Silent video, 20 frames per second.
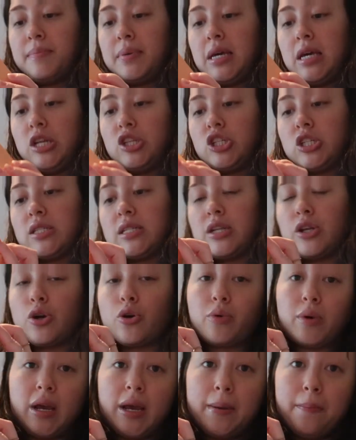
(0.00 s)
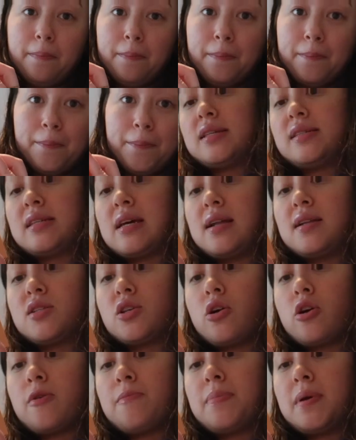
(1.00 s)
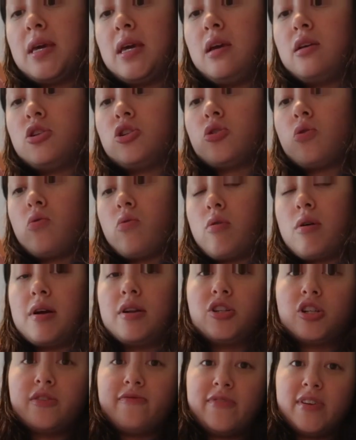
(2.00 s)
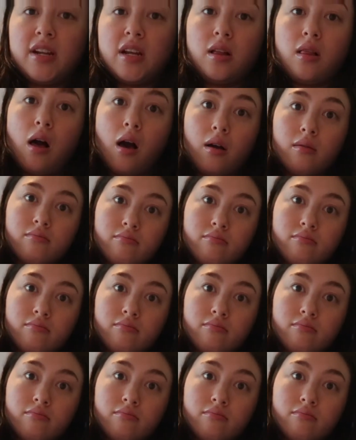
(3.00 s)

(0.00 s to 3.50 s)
Peaches and Cream. This scents are peach, orange, and vanilla.